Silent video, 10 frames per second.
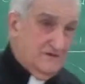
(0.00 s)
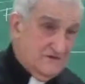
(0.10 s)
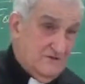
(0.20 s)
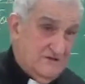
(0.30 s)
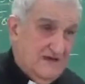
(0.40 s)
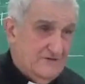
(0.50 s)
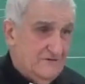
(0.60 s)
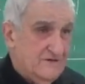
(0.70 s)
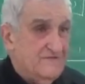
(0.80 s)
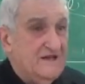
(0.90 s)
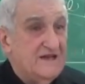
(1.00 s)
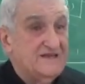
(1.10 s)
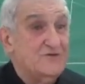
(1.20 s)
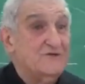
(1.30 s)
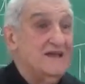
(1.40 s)
is the title. If there
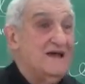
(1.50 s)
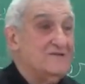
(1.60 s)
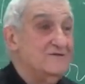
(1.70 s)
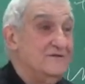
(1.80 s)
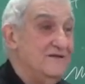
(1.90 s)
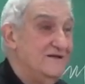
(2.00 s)
is no title,